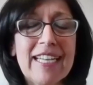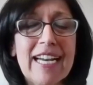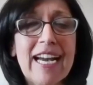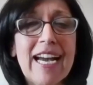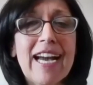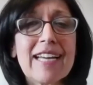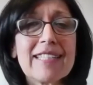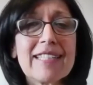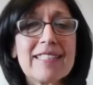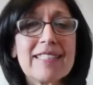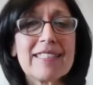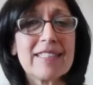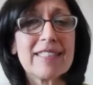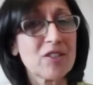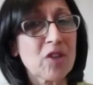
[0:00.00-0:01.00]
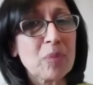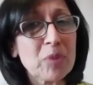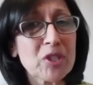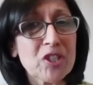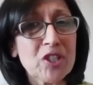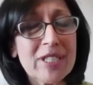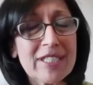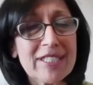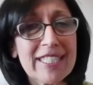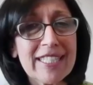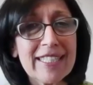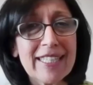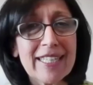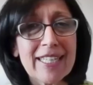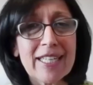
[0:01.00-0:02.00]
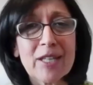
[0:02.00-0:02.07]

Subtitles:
and this opportunity.